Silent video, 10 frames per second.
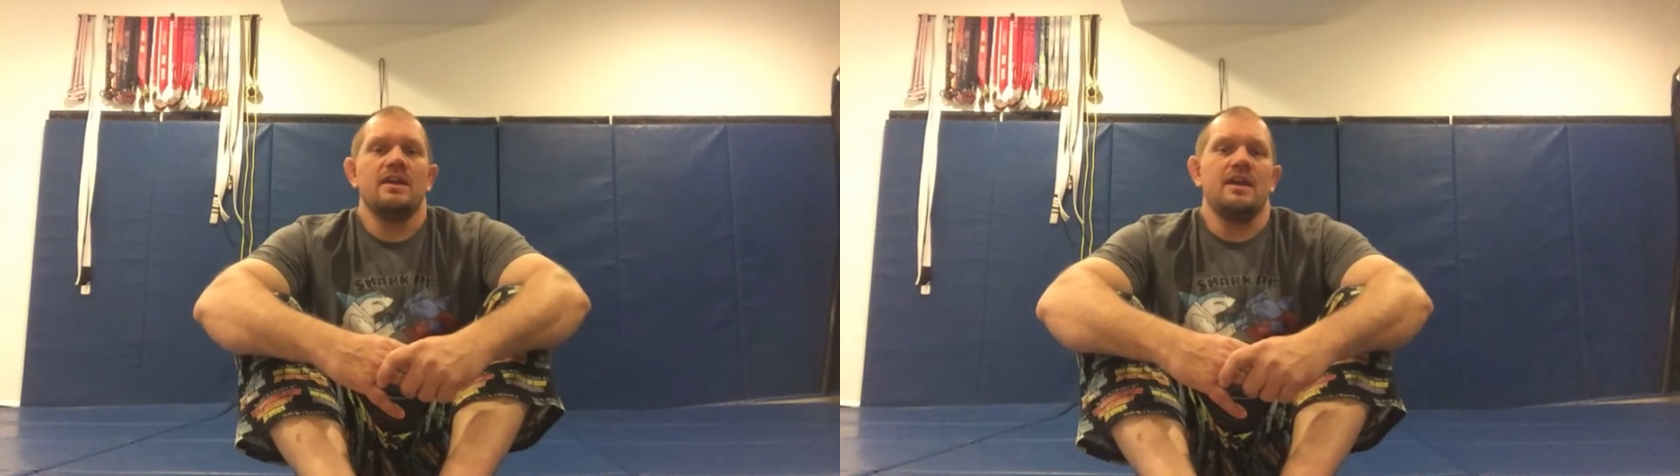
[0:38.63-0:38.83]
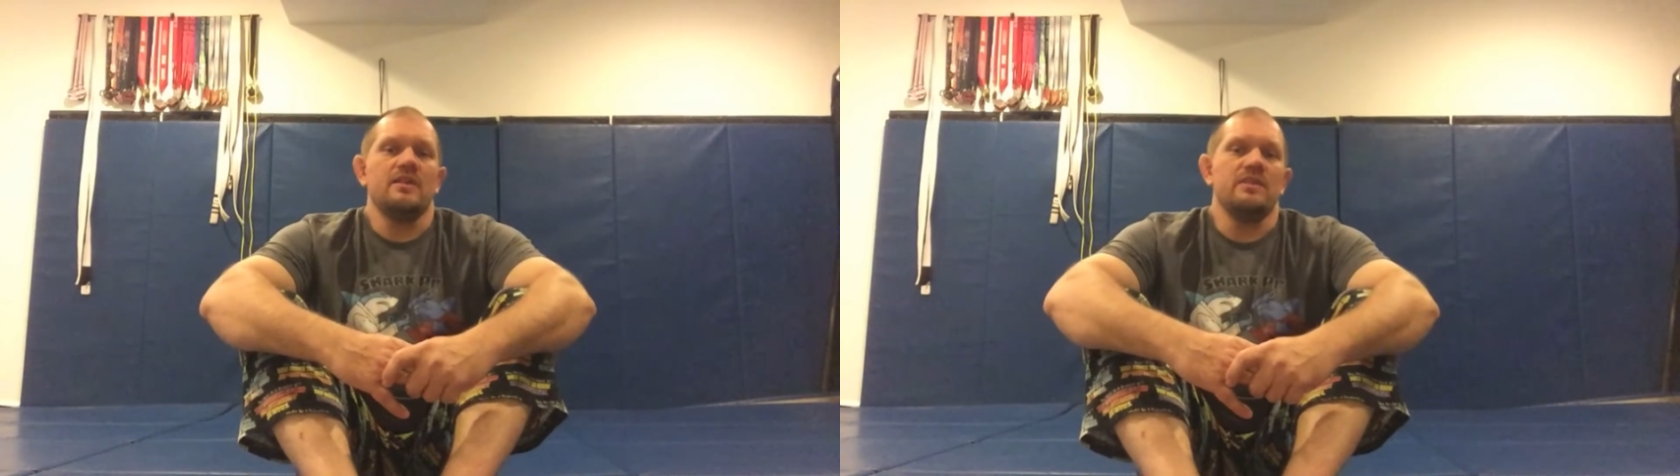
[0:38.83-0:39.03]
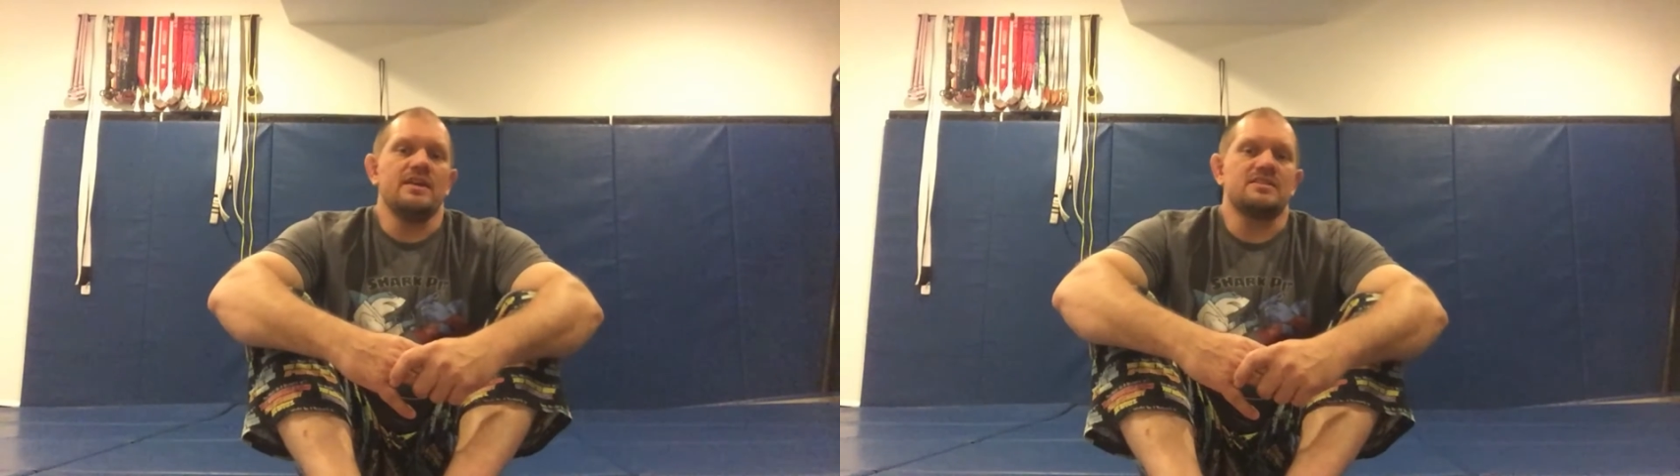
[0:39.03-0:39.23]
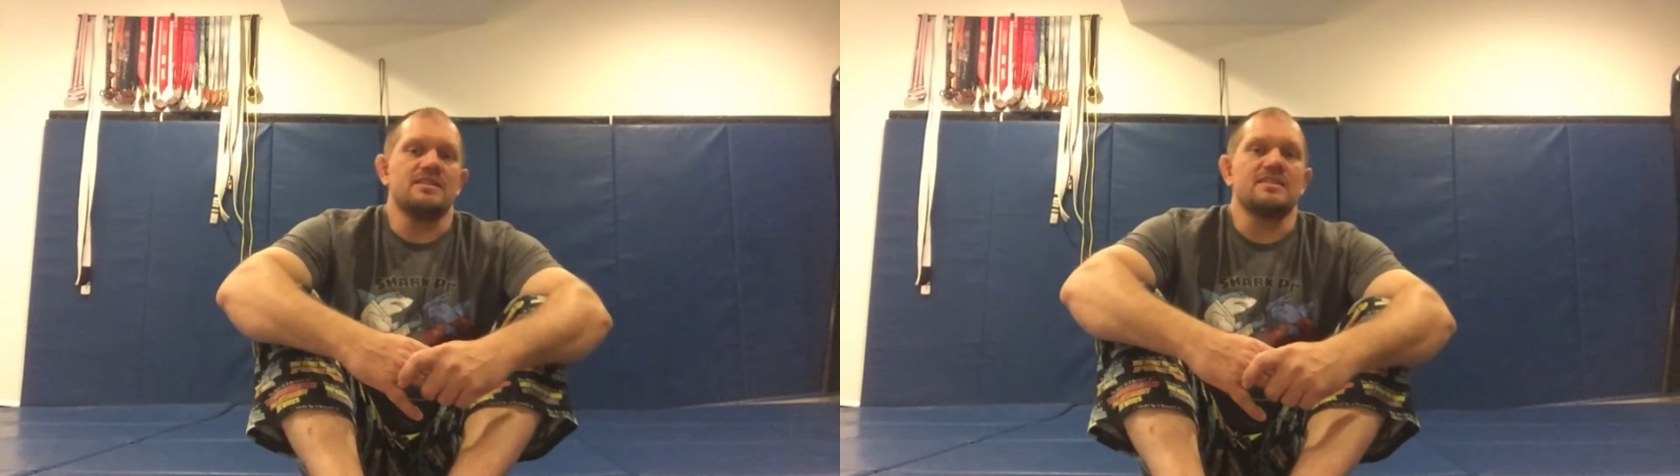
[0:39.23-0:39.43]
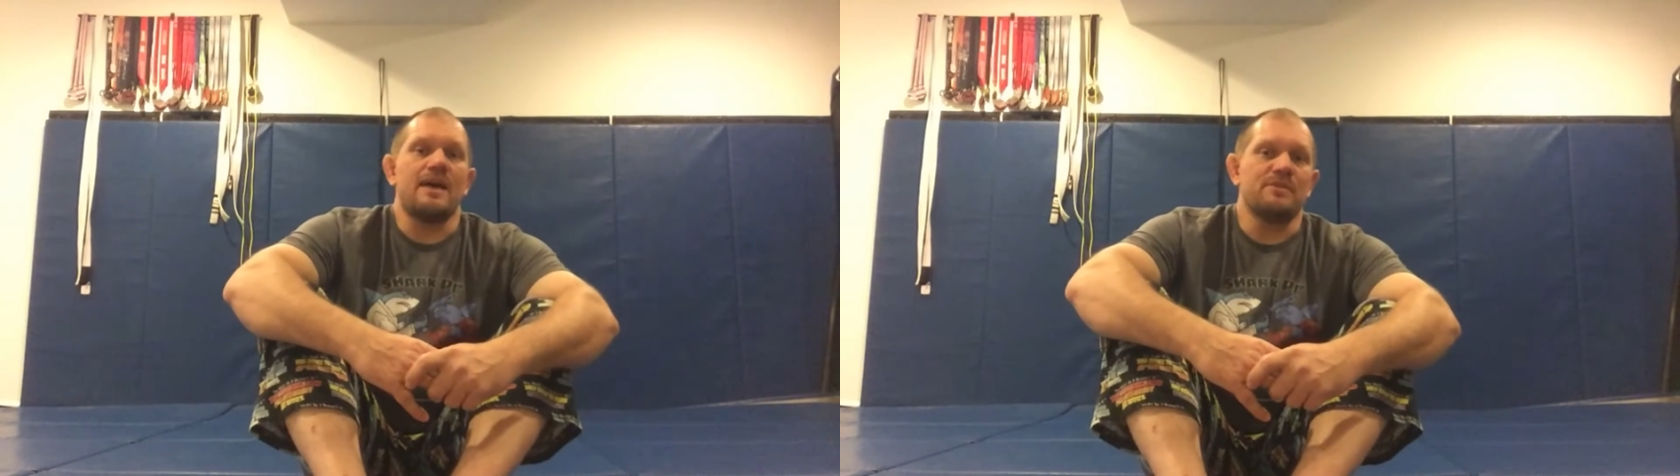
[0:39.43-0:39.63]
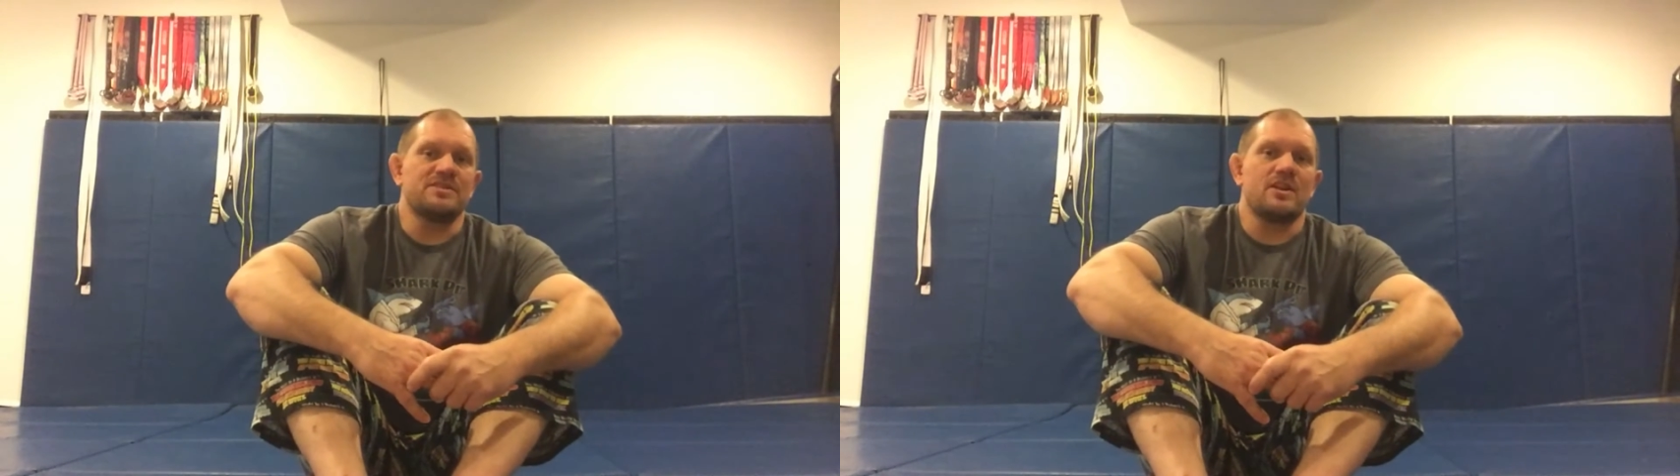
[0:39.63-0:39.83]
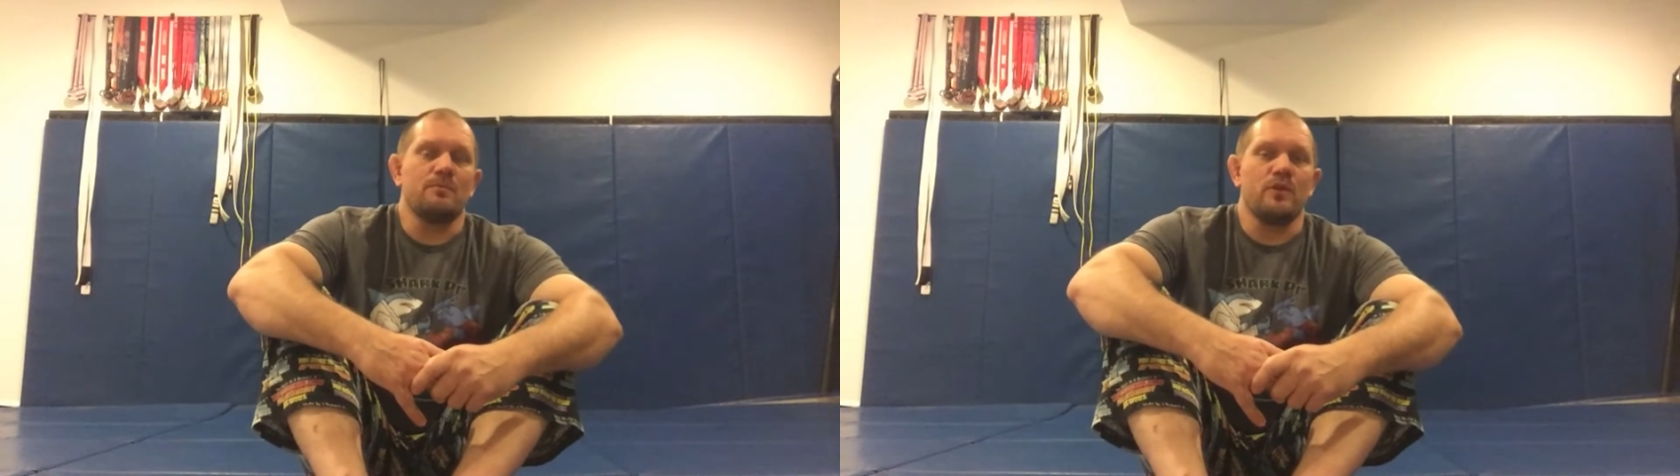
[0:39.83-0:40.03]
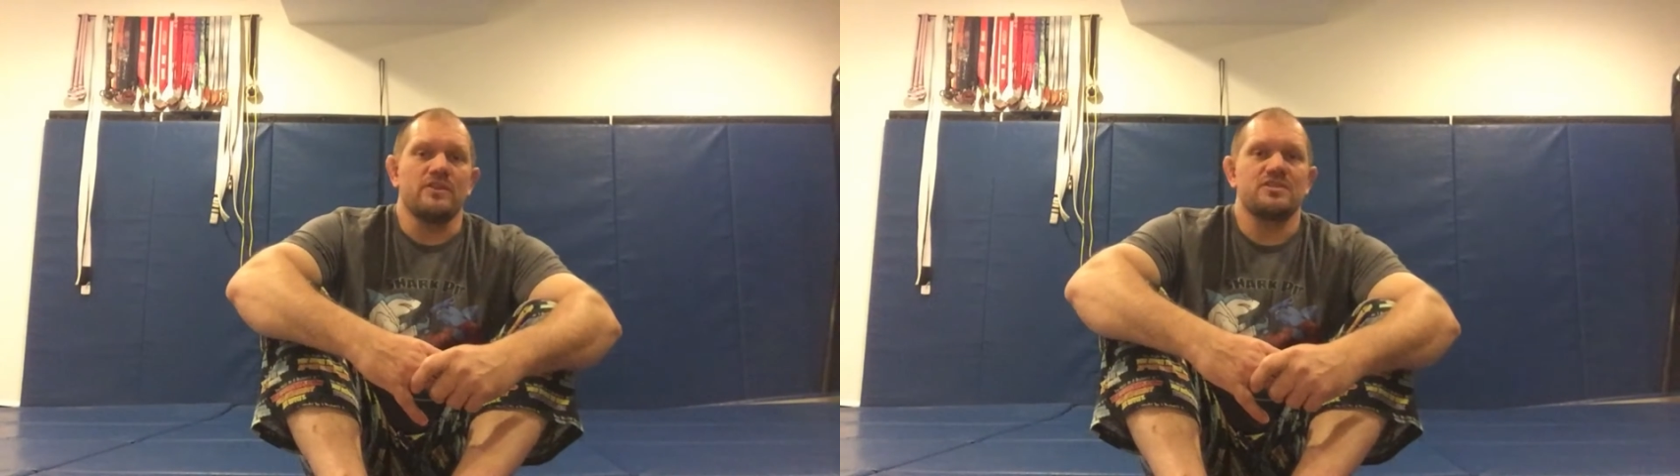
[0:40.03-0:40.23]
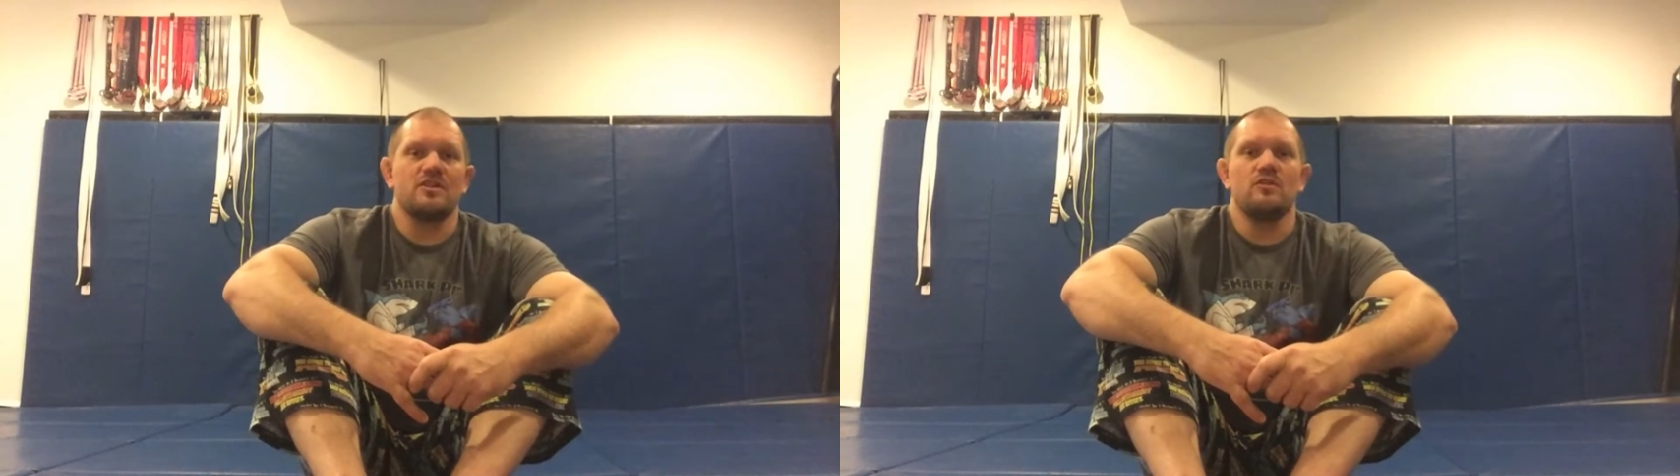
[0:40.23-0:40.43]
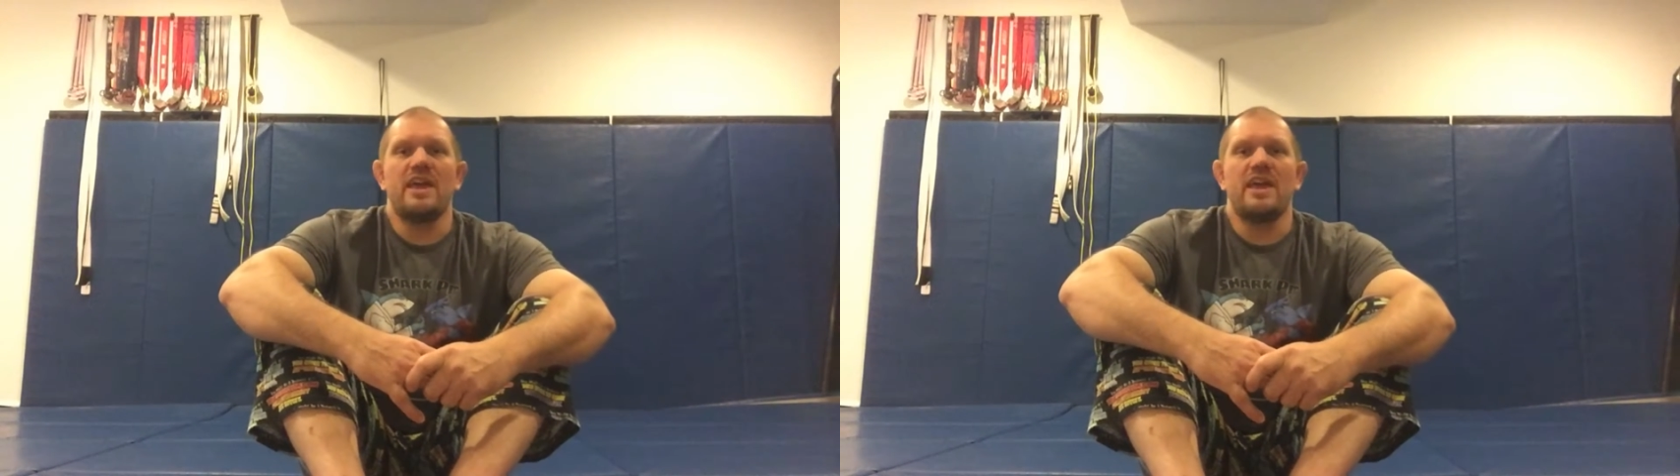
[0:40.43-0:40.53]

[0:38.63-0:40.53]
and that since I'm the center point of the circle,